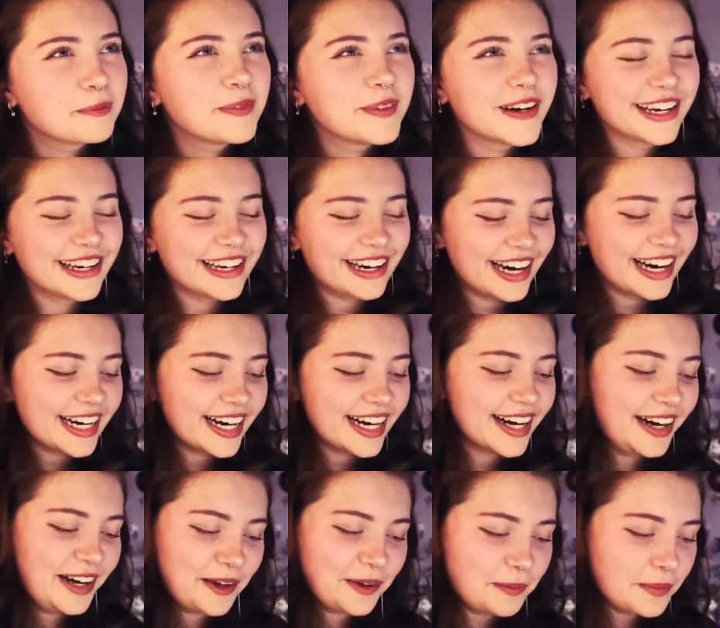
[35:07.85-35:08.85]
but,
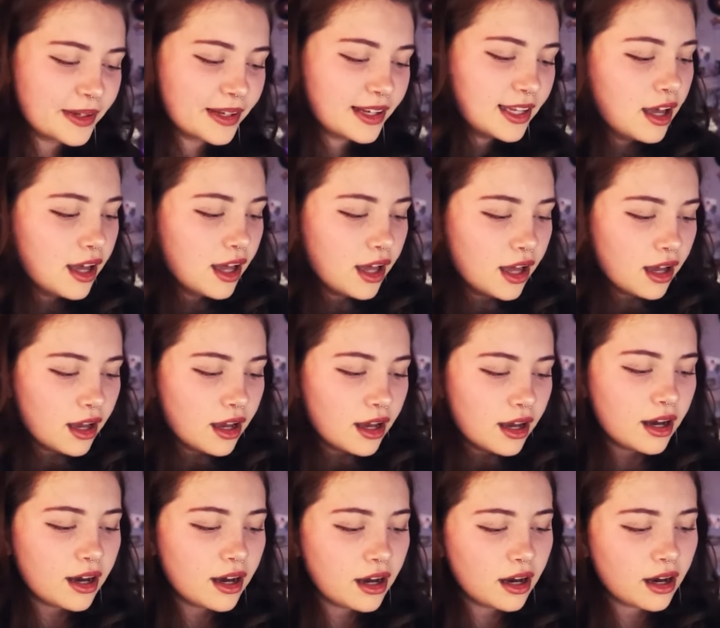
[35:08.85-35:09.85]

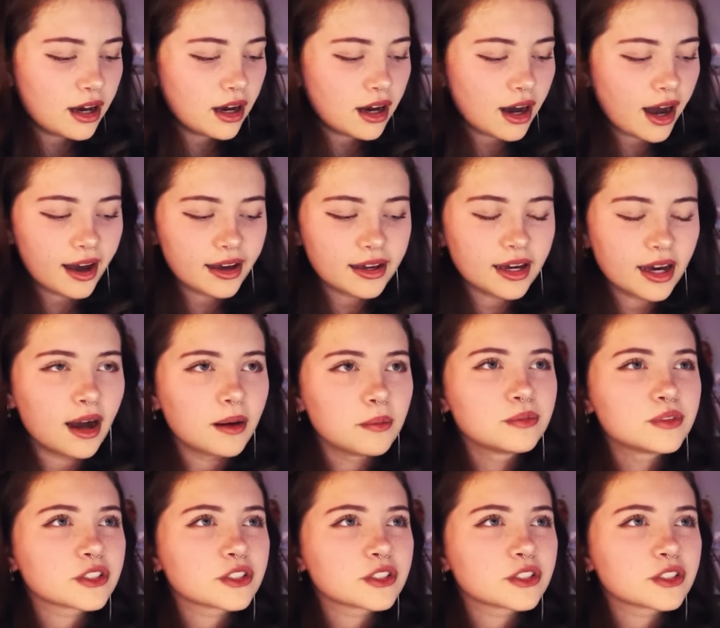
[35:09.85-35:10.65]
I'm